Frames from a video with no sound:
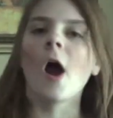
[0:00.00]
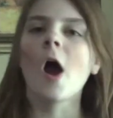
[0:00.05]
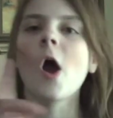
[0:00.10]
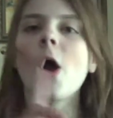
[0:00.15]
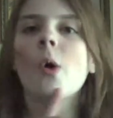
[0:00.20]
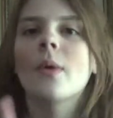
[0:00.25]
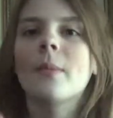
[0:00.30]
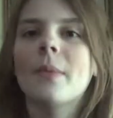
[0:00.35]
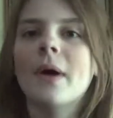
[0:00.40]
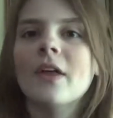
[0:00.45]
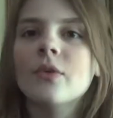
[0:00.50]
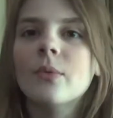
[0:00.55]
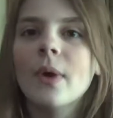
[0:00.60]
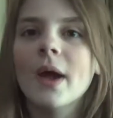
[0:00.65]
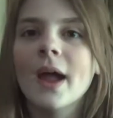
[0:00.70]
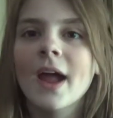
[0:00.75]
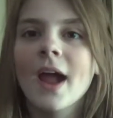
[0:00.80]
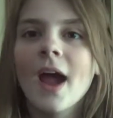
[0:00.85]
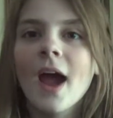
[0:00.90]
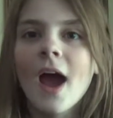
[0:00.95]
Oh, and by the
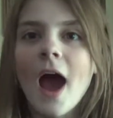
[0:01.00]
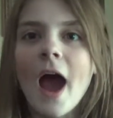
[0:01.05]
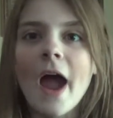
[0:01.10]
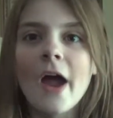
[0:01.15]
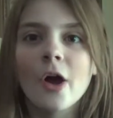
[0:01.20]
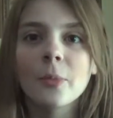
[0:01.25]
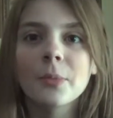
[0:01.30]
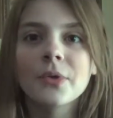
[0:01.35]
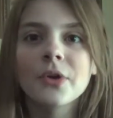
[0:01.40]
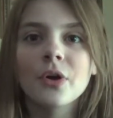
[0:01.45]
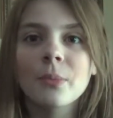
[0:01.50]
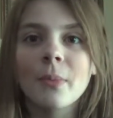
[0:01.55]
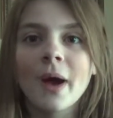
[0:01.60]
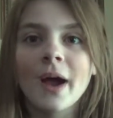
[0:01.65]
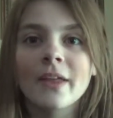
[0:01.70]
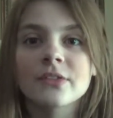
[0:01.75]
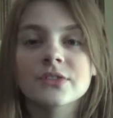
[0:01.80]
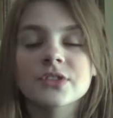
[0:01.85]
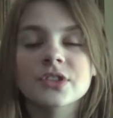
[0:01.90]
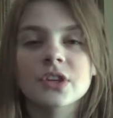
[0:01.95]
way, I hope you don't
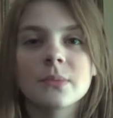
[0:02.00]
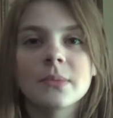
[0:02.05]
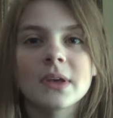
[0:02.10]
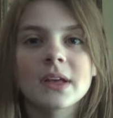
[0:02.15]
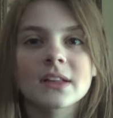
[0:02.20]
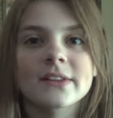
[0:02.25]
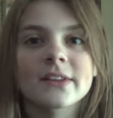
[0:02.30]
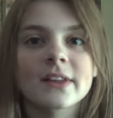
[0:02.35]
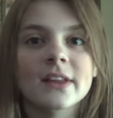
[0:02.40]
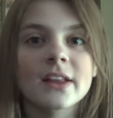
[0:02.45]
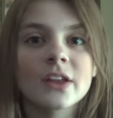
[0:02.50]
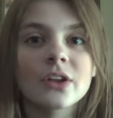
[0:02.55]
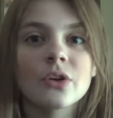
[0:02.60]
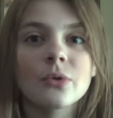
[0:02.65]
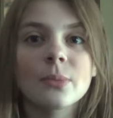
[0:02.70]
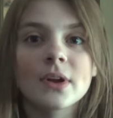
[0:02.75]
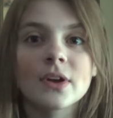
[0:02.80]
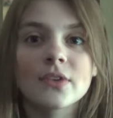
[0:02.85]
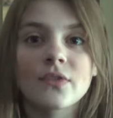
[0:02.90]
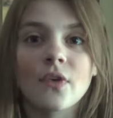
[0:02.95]
mind, there's going to be a
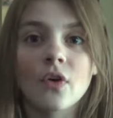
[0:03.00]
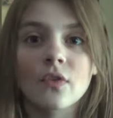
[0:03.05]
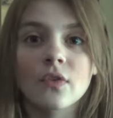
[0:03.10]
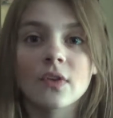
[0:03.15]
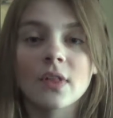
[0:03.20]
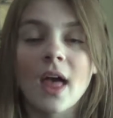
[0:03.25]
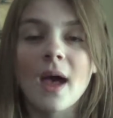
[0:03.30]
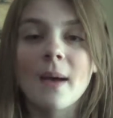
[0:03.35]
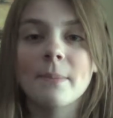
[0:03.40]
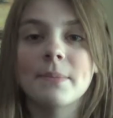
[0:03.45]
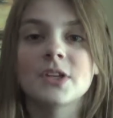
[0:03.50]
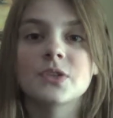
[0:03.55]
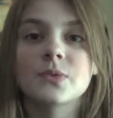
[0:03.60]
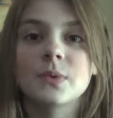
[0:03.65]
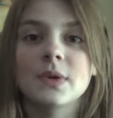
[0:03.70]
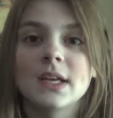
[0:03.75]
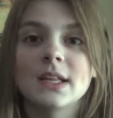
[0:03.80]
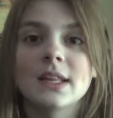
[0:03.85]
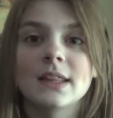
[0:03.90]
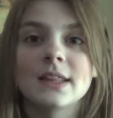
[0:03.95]
little bit of overlap
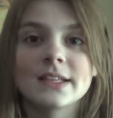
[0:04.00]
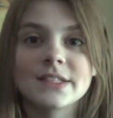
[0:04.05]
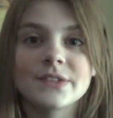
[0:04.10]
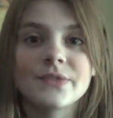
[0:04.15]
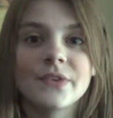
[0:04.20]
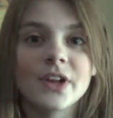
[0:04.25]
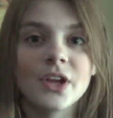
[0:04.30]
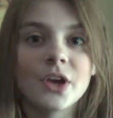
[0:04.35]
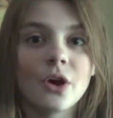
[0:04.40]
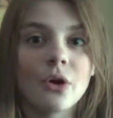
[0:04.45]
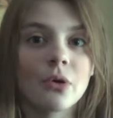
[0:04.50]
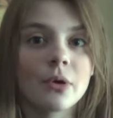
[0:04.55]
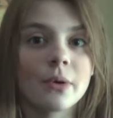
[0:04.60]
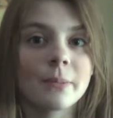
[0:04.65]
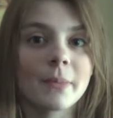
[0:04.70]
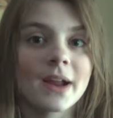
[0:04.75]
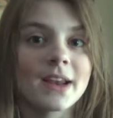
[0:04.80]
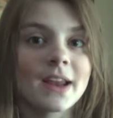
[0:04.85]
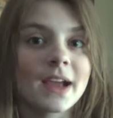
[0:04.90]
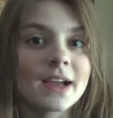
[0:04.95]
between this video and
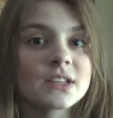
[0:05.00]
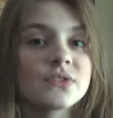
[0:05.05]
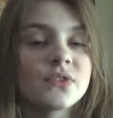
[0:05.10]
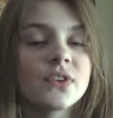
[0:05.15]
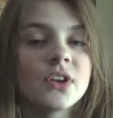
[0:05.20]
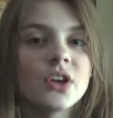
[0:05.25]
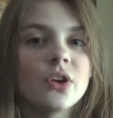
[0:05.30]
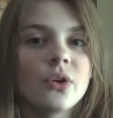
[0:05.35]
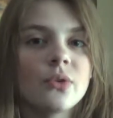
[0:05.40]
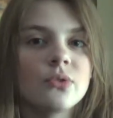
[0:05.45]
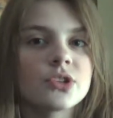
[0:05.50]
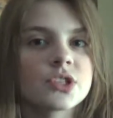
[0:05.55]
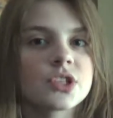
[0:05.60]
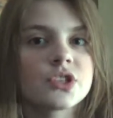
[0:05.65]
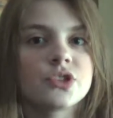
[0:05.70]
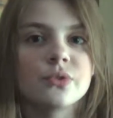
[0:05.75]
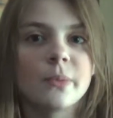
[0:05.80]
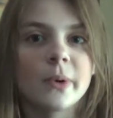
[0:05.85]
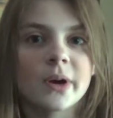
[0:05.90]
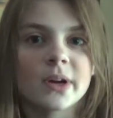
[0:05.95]
my next video,
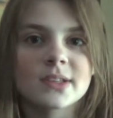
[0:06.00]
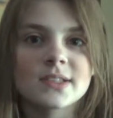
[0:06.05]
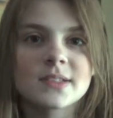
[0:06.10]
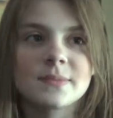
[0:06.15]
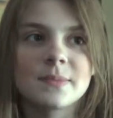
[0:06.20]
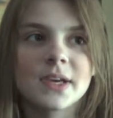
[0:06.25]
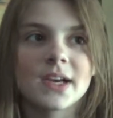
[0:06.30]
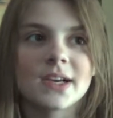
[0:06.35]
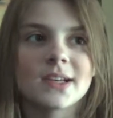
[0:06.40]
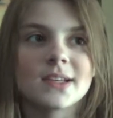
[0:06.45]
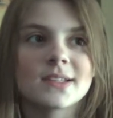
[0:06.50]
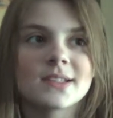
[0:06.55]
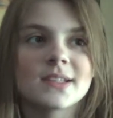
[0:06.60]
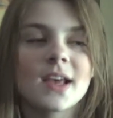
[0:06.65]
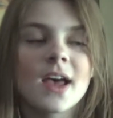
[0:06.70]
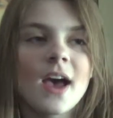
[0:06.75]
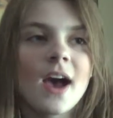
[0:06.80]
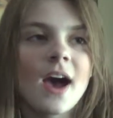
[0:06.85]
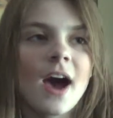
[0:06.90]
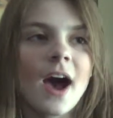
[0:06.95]
just 2 books, because
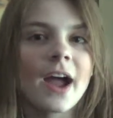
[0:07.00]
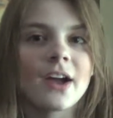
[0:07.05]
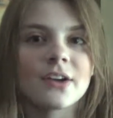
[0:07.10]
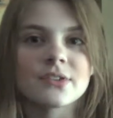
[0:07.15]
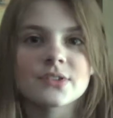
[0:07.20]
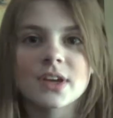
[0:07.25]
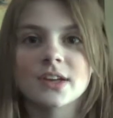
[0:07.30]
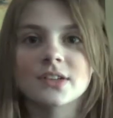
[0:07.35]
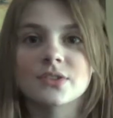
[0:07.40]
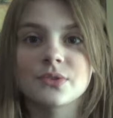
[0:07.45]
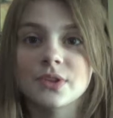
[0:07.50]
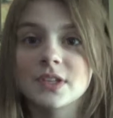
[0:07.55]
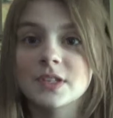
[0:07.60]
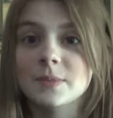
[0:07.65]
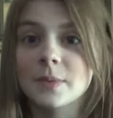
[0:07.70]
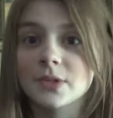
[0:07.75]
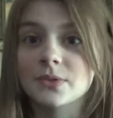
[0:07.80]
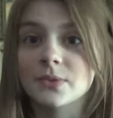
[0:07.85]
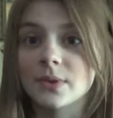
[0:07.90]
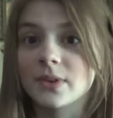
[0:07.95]
I also got 2 of
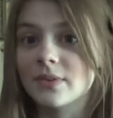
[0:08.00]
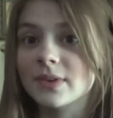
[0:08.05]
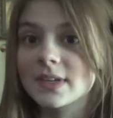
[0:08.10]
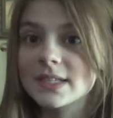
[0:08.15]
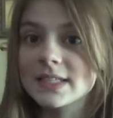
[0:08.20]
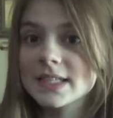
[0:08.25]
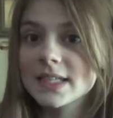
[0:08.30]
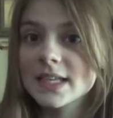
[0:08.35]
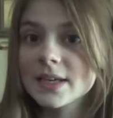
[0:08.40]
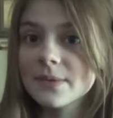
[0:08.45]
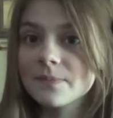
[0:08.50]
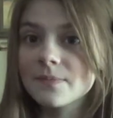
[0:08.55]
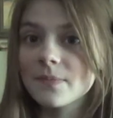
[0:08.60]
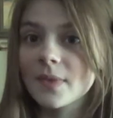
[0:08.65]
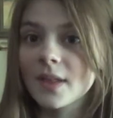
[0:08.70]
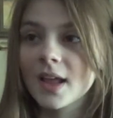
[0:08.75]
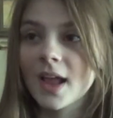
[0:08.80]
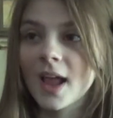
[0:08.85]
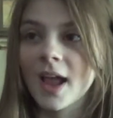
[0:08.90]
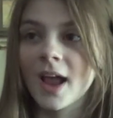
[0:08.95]
these books really recently,
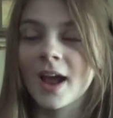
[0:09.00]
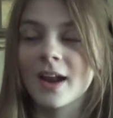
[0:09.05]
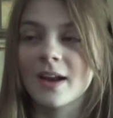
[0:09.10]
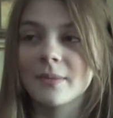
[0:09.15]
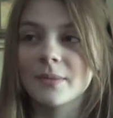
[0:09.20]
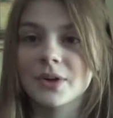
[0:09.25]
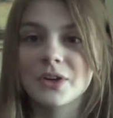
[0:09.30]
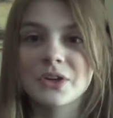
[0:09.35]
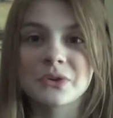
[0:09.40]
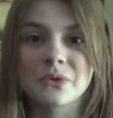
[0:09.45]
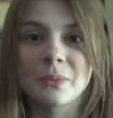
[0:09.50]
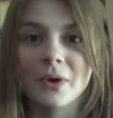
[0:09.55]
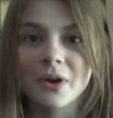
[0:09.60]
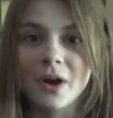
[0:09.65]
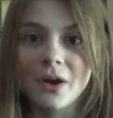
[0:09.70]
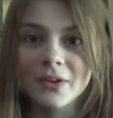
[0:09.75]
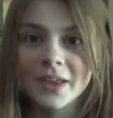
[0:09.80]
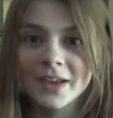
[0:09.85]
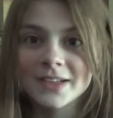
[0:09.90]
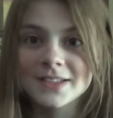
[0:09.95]
and I'm going to do a book
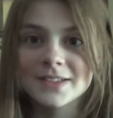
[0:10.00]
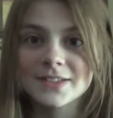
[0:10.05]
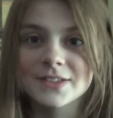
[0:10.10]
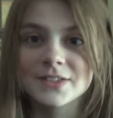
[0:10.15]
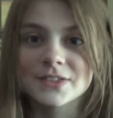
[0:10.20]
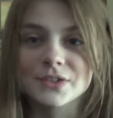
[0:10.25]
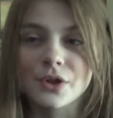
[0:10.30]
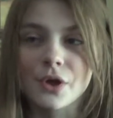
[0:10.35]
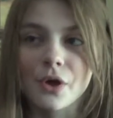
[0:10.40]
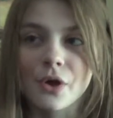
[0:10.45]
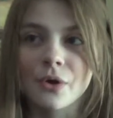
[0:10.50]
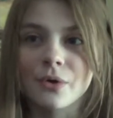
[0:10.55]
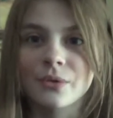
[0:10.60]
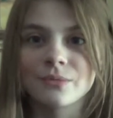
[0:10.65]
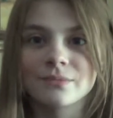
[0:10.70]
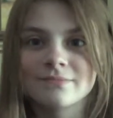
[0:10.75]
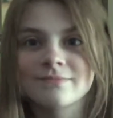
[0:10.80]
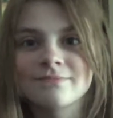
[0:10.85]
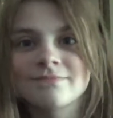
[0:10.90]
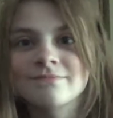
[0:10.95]
haul next, so